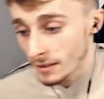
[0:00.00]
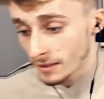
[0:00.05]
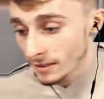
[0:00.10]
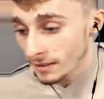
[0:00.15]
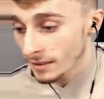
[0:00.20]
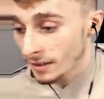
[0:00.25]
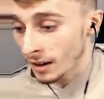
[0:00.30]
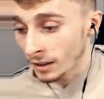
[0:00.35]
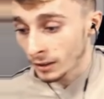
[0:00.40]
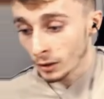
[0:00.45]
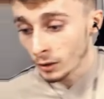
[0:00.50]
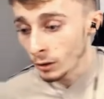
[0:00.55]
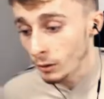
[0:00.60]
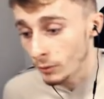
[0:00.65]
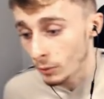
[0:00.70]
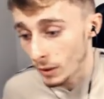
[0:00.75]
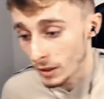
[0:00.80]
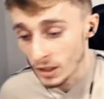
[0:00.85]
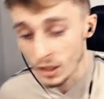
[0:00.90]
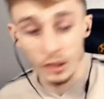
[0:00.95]
I don't know
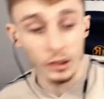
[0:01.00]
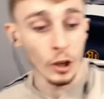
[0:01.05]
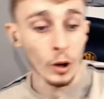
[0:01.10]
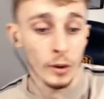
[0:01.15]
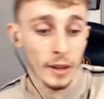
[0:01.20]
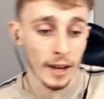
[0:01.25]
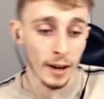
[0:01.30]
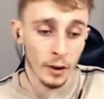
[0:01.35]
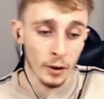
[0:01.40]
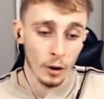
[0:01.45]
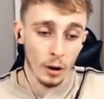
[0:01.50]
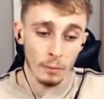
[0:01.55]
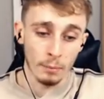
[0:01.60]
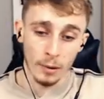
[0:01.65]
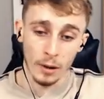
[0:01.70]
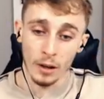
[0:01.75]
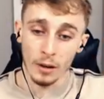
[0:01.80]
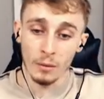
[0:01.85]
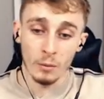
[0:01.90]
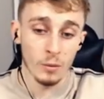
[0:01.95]
if we'll actually show that or not,
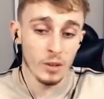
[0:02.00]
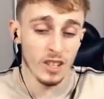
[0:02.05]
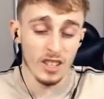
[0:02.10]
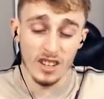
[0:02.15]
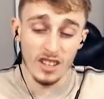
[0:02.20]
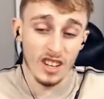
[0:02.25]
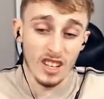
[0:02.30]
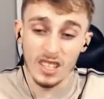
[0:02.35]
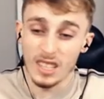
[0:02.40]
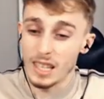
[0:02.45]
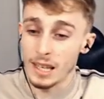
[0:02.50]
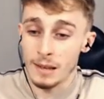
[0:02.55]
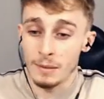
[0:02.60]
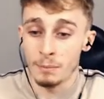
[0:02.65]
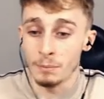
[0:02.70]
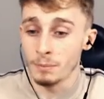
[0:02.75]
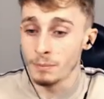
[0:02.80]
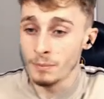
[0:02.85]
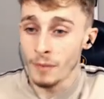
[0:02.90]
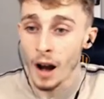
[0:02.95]
but we're just going to see
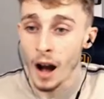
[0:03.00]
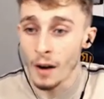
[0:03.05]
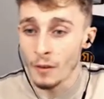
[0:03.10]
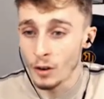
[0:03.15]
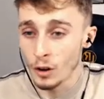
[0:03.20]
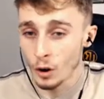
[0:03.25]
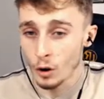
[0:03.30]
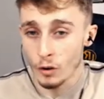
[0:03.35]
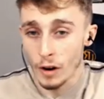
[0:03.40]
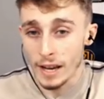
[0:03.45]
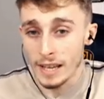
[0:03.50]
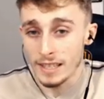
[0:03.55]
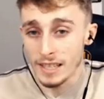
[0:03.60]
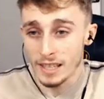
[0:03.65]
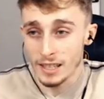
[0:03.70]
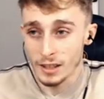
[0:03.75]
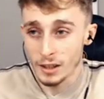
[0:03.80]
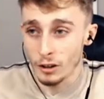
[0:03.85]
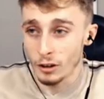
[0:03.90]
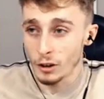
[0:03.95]
other crazy
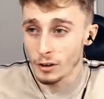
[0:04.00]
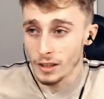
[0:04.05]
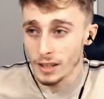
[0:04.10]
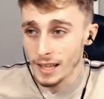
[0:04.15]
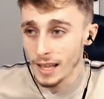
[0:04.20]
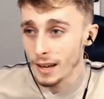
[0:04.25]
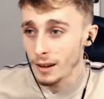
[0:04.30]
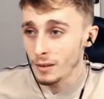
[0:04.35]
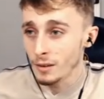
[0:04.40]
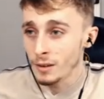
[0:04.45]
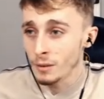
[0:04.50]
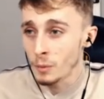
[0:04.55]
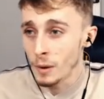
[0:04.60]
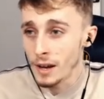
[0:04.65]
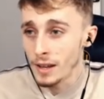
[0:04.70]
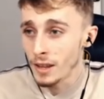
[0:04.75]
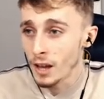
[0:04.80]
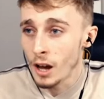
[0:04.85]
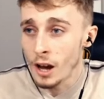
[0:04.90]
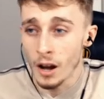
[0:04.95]
scenarios like that,
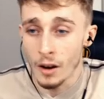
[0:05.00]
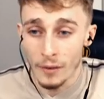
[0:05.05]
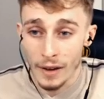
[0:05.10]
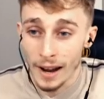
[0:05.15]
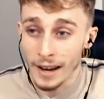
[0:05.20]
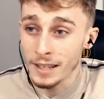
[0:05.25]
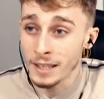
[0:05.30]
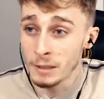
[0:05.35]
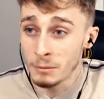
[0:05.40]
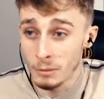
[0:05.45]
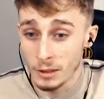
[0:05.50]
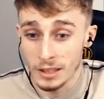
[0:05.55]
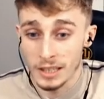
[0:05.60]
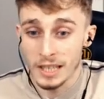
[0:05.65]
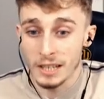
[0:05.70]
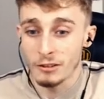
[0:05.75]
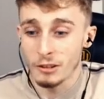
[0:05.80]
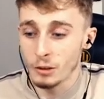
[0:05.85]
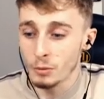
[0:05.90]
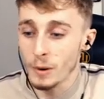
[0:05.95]
where the Earth acts in
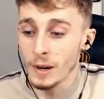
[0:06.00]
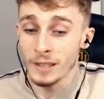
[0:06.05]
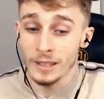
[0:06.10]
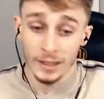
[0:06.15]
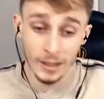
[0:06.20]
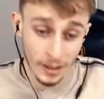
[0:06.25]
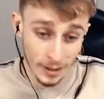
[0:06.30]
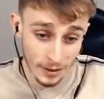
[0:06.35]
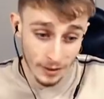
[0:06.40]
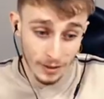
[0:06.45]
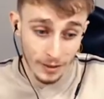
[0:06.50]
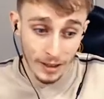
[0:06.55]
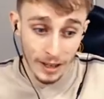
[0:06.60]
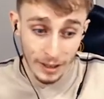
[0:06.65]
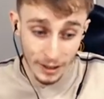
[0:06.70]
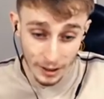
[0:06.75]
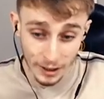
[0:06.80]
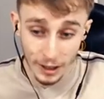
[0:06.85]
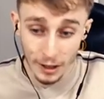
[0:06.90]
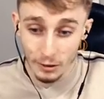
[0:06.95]
mysterious ways,
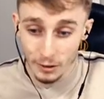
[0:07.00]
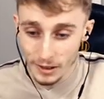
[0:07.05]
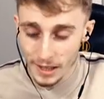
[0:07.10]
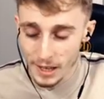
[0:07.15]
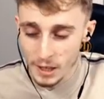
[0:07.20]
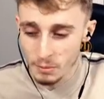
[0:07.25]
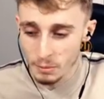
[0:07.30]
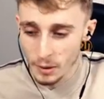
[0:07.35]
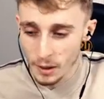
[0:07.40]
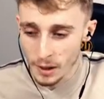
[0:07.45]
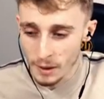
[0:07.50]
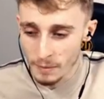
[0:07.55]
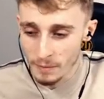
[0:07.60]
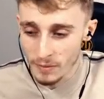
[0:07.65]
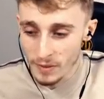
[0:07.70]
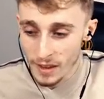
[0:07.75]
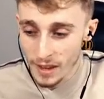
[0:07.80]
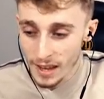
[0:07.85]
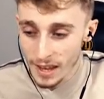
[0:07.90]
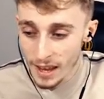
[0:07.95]
like the title says. But
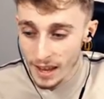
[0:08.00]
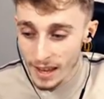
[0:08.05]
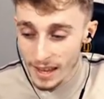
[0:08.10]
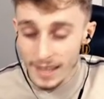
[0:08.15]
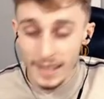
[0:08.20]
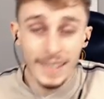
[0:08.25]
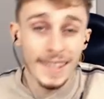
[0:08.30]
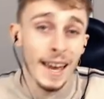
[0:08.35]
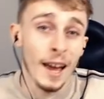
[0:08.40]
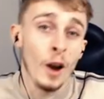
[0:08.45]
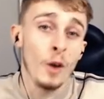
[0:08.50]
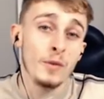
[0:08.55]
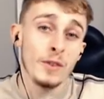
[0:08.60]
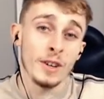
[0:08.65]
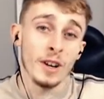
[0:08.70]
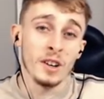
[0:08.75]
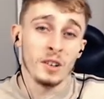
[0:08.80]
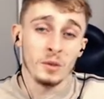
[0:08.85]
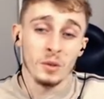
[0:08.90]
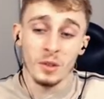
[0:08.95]
yeah, I hope you're
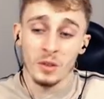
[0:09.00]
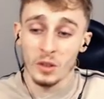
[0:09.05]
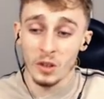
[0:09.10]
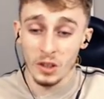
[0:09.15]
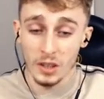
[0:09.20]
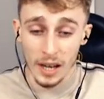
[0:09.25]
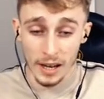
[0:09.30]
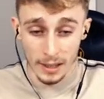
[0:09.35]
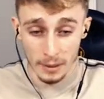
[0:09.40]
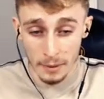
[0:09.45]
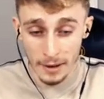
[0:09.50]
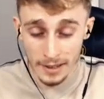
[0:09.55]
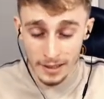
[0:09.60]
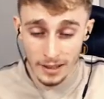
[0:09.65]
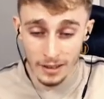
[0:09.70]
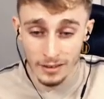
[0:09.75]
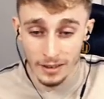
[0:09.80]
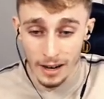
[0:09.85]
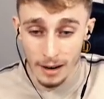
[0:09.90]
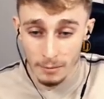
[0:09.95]
going to enjoy. Shout out to my
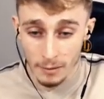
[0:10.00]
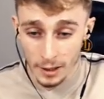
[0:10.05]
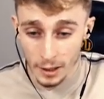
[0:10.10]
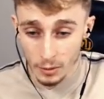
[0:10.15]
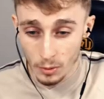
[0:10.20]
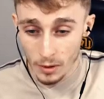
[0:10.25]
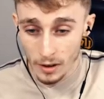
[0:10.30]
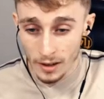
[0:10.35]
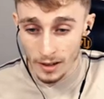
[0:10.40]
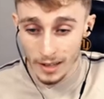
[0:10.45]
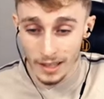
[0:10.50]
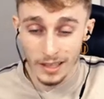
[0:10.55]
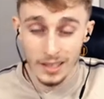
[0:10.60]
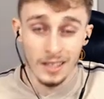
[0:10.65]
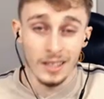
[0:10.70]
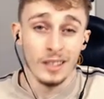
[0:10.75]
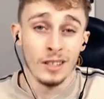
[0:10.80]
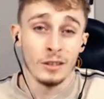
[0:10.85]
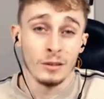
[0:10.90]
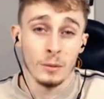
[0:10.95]
Instagram, my Twitter,
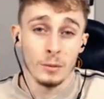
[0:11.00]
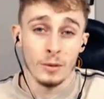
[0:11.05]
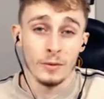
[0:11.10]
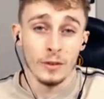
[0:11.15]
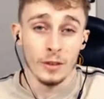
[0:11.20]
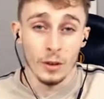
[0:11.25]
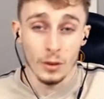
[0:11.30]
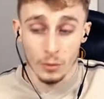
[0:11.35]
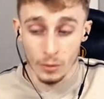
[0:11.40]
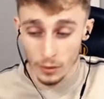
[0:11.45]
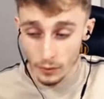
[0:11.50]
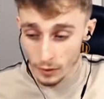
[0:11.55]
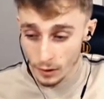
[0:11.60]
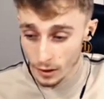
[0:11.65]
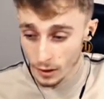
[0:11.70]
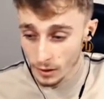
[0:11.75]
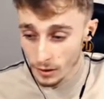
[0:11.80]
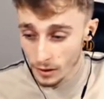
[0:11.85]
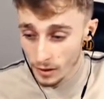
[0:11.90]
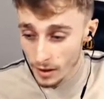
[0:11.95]
links in the description for those who want to
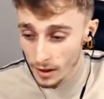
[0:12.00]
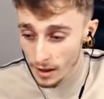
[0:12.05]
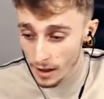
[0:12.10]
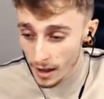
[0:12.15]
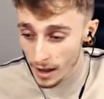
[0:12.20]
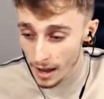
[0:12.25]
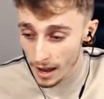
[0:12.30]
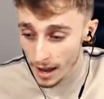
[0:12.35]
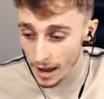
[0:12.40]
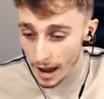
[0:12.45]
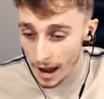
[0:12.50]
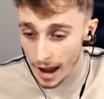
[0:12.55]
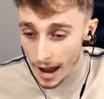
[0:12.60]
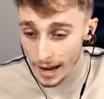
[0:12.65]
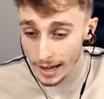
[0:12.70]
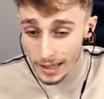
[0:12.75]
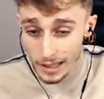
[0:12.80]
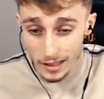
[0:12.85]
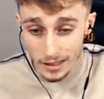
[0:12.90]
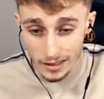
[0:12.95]
follow.
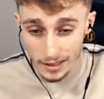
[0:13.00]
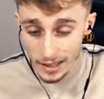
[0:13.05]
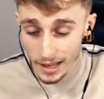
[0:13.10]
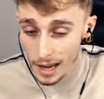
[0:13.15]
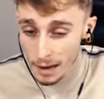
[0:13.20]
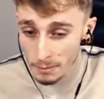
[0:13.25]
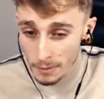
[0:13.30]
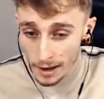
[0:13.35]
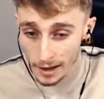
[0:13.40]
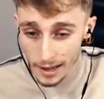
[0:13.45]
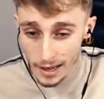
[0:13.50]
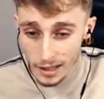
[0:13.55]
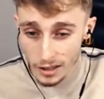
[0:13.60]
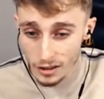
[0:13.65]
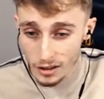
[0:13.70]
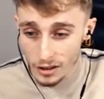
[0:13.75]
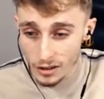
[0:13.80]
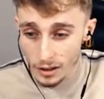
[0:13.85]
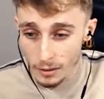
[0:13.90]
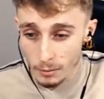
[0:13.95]
And yeah, man, let's
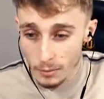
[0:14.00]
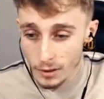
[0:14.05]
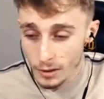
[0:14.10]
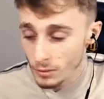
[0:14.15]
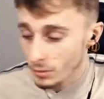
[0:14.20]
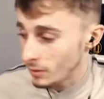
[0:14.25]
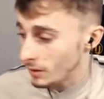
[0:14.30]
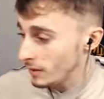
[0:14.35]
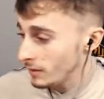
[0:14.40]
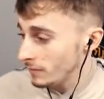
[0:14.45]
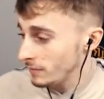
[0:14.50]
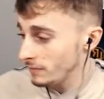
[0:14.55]
just jump into it.